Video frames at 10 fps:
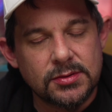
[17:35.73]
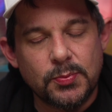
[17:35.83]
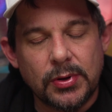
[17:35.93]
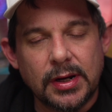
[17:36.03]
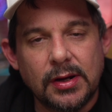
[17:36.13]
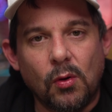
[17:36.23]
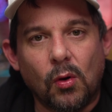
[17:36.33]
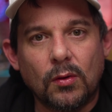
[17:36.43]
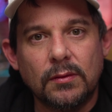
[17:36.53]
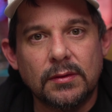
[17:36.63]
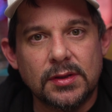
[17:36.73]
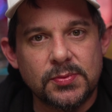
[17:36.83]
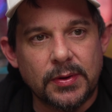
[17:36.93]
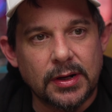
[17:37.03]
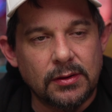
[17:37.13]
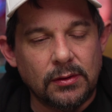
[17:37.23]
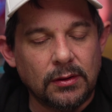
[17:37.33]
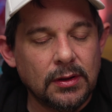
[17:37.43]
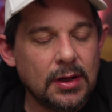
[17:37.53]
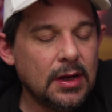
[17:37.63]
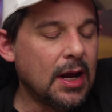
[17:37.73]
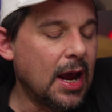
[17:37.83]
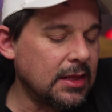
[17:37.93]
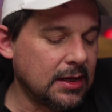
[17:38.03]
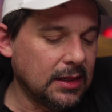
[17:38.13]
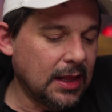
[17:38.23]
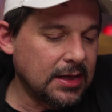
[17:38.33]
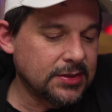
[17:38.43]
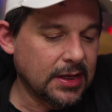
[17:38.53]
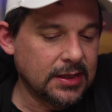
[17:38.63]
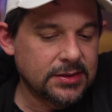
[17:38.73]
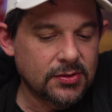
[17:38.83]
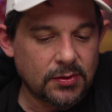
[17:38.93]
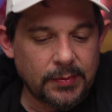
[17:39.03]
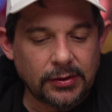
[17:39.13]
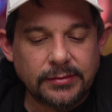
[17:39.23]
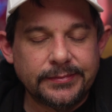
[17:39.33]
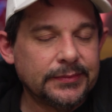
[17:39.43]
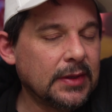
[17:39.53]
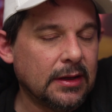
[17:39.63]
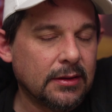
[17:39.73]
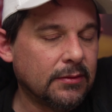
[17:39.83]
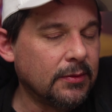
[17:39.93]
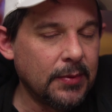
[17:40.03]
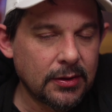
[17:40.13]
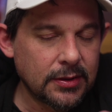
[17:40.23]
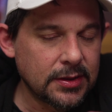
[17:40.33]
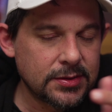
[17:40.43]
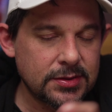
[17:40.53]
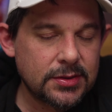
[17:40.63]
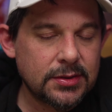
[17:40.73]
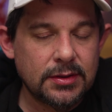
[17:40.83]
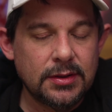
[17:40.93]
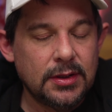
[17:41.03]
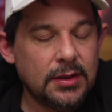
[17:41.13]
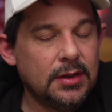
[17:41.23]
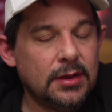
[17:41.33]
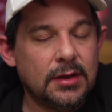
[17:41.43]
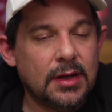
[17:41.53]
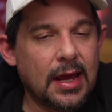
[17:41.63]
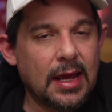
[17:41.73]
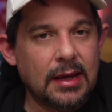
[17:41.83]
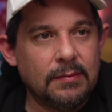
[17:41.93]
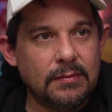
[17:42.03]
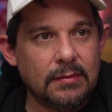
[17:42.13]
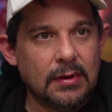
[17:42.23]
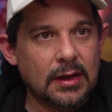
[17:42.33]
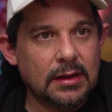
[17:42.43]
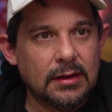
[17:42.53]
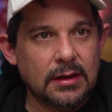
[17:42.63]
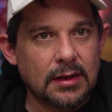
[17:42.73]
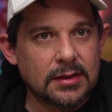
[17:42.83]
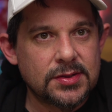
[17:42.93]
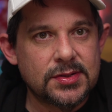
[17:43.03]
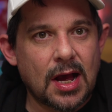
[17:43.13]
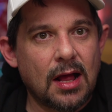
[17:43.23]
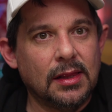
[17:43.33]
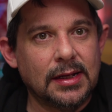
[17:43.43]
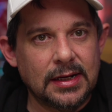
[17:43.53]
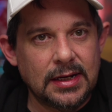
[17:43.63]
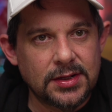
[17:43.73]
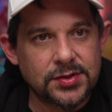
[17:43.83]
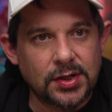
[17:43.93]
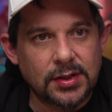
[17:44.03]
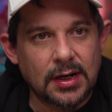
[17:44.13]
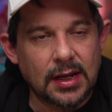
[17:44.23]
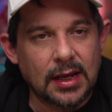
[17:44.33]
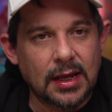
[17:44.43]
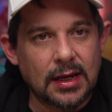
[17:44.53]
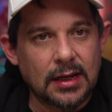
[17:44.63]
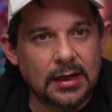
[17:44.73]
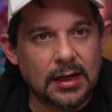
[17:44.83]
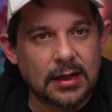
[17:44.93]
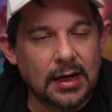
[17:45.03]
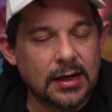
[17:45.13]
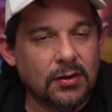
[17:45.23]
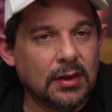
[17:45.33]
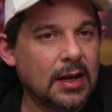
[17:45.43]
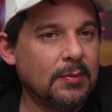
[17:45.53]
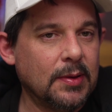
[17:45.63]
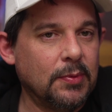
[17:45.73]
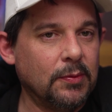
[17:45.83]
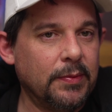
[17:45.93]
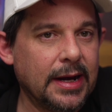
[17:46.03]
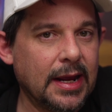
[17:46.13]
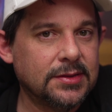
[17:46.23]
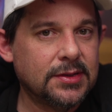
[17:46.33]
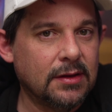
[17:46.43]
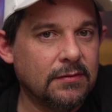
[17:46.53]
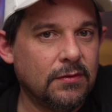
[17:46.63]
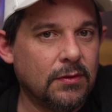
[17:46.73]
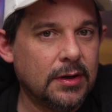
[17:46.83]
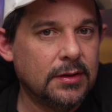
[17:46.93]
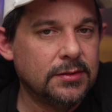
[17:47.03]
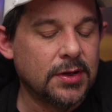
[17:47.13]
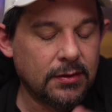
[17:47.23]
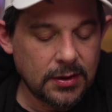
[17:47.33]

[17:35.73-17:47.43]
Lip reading: pretty cool. It's pretty cool. And then the last thing is the remote. The remote is a solid addition, and I know a lot of people have been asking for it. So